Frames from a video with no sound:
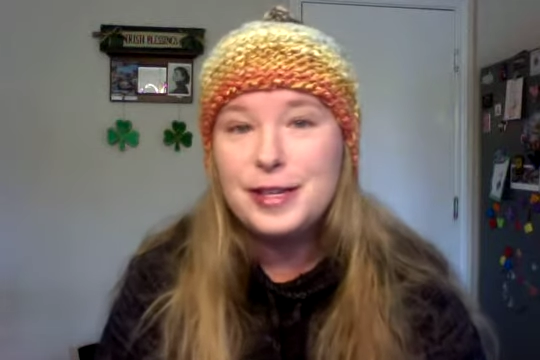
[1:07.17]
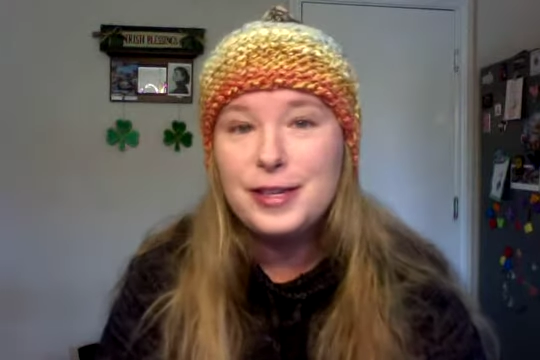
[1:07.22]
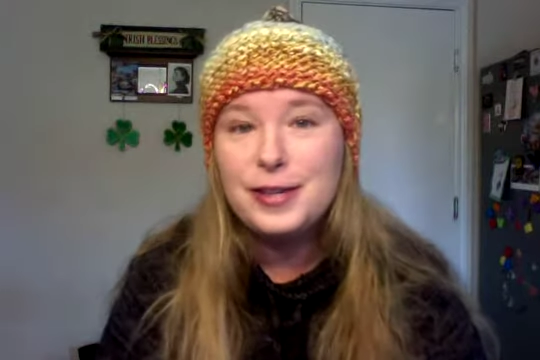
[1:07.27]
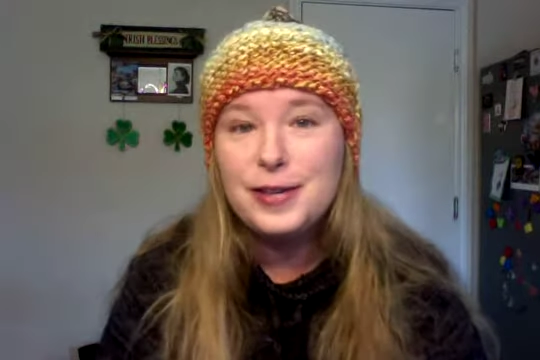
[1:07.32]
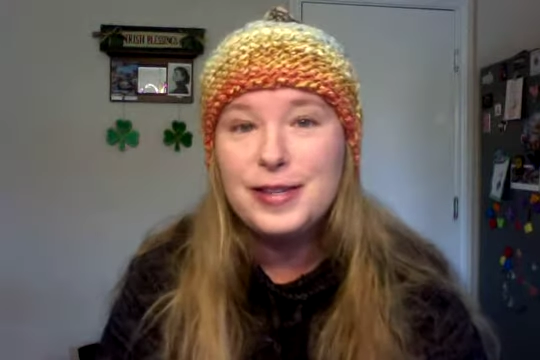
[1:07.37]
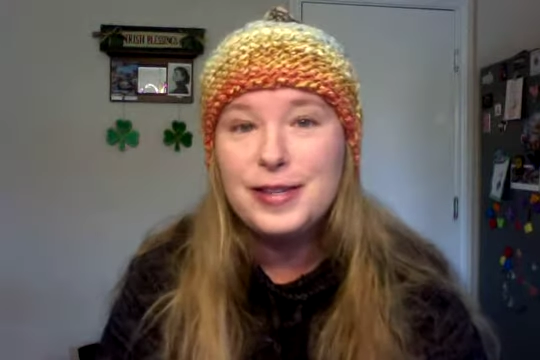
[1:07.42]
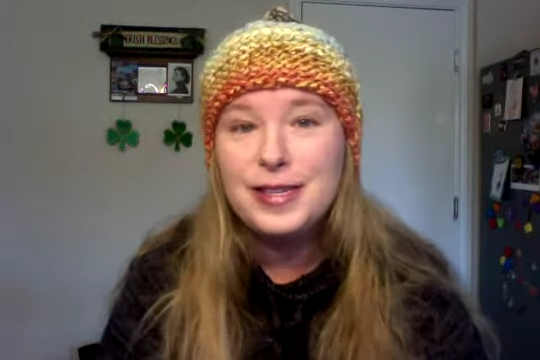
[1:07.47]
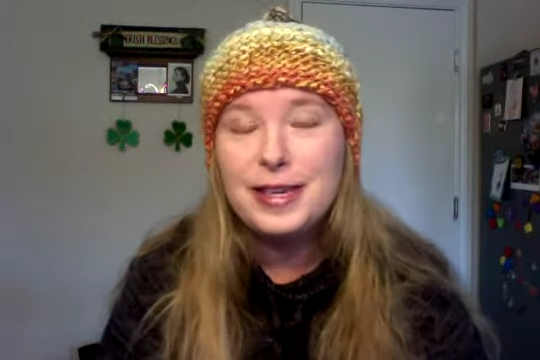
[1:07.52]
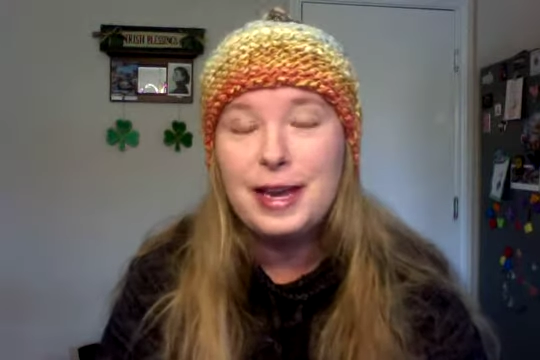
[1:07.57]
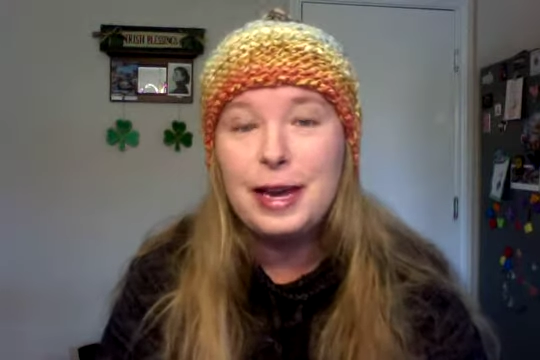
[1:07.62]
who
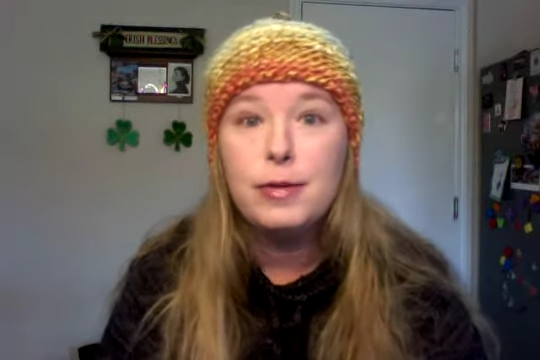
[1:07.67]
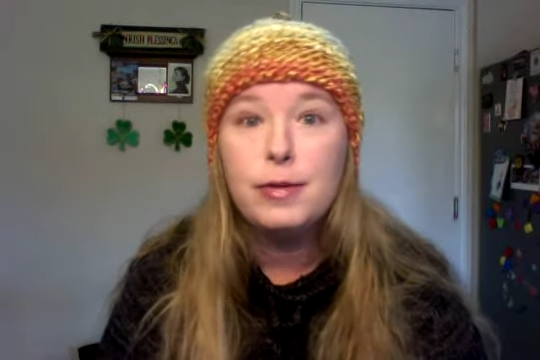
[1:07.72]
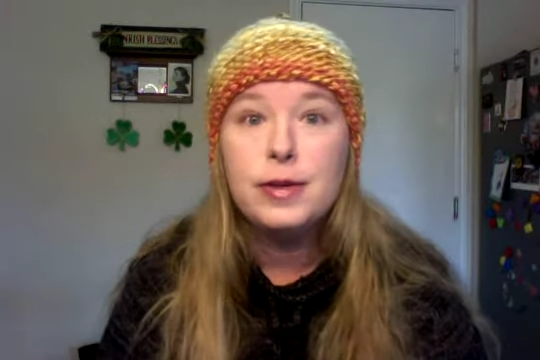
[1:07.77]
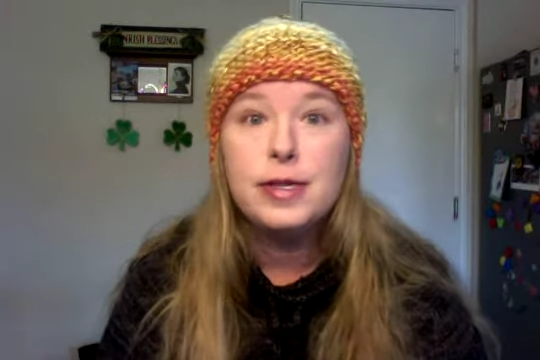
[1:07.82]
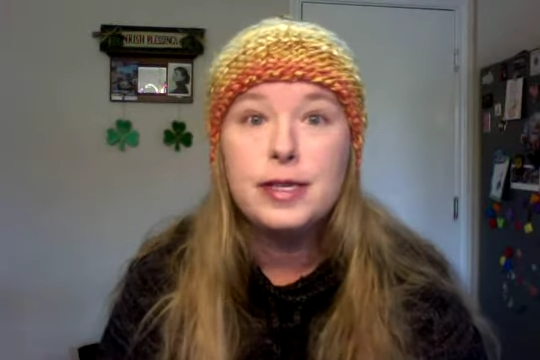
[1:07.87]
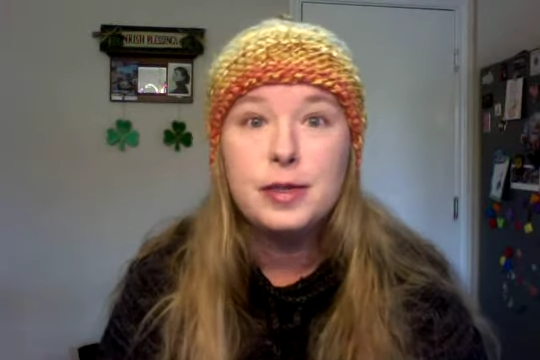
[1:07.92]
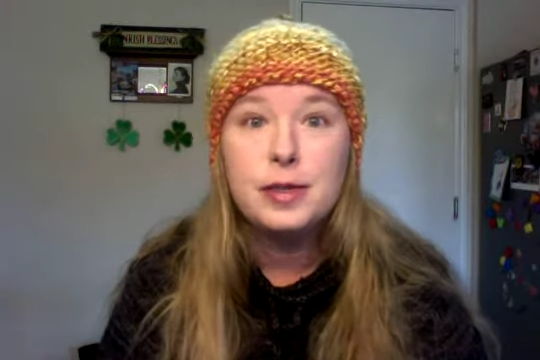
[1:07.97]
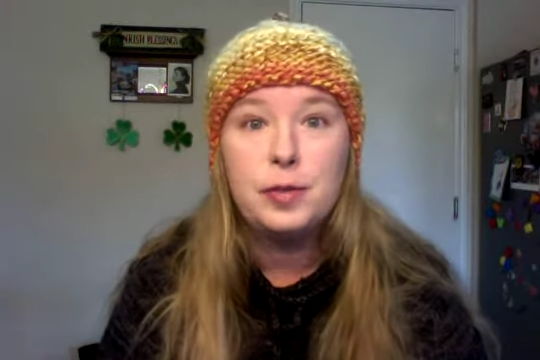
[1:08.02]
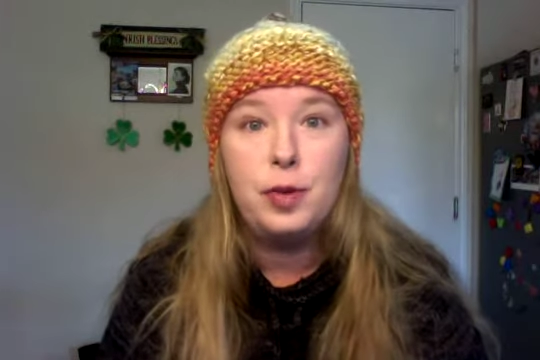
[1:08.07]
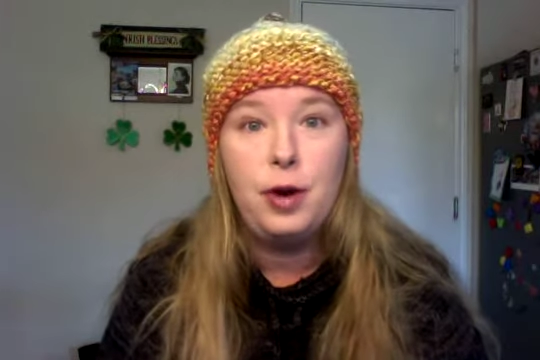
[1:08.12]
sent, and it was
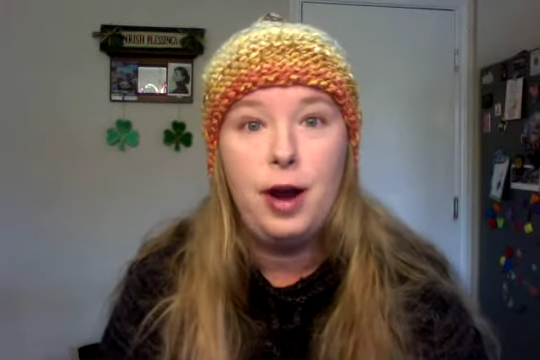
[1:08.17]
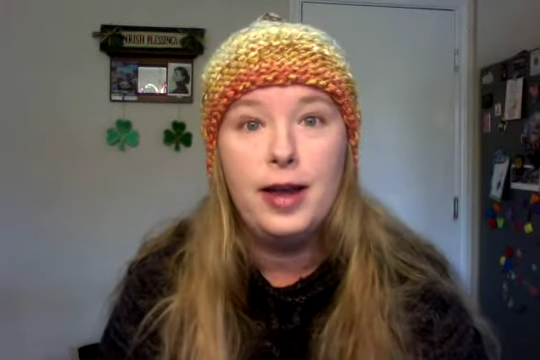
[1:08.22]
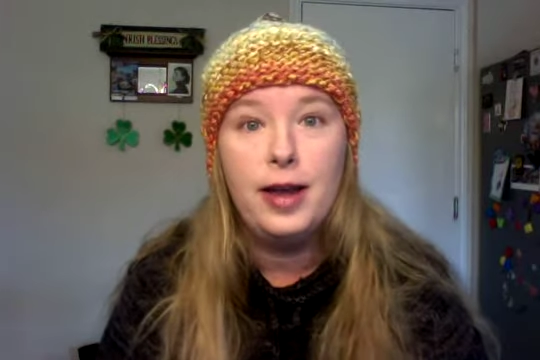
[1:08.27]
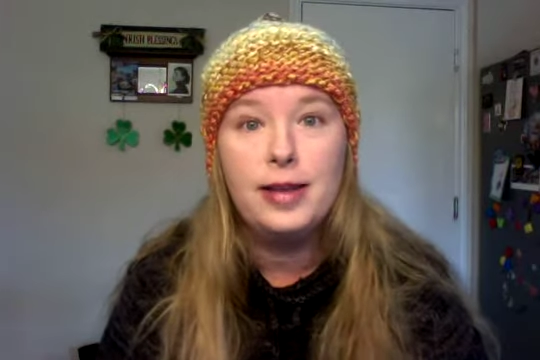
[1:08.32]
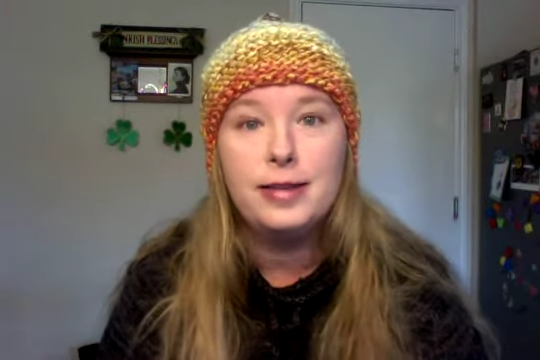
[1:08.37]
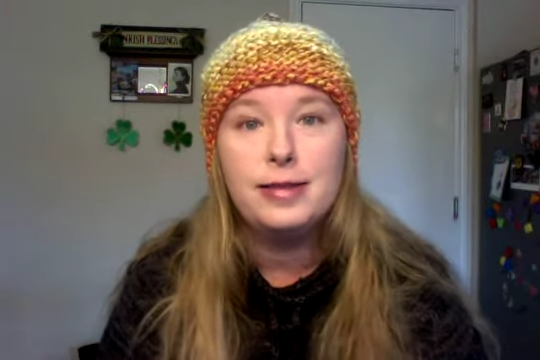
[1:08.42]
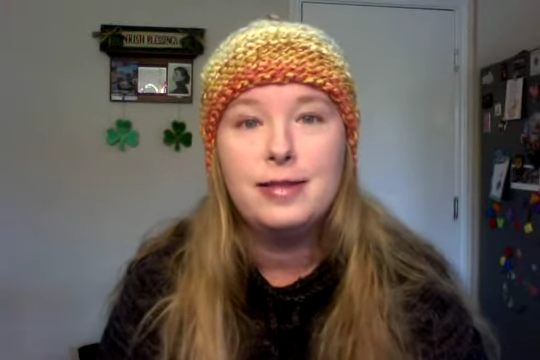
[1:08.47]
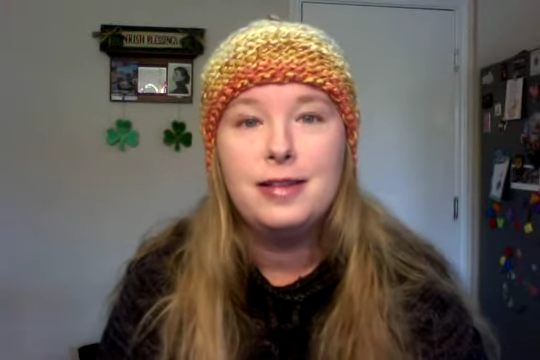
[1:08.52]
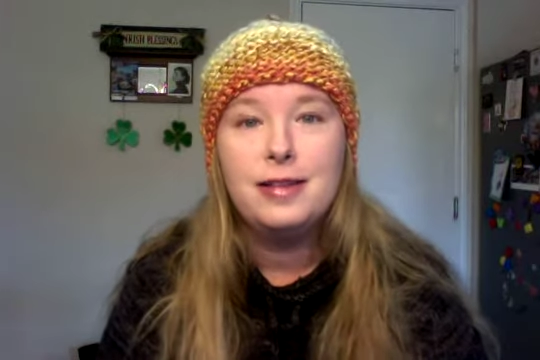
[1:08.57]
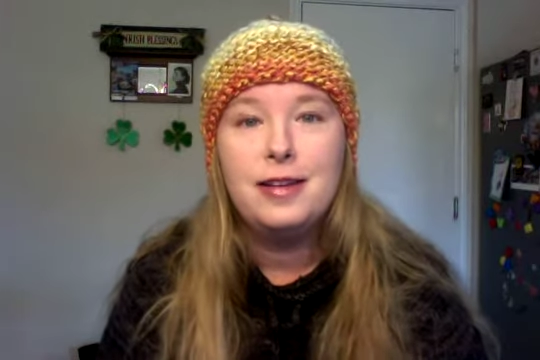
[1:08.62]
a
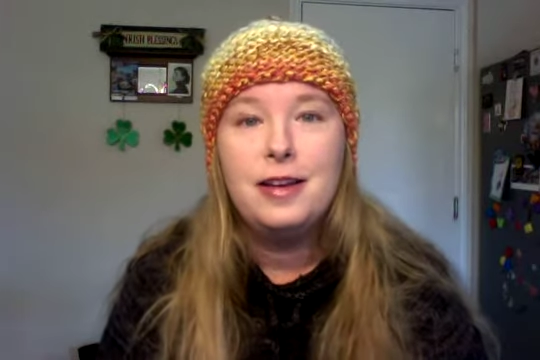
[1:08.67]
surprise,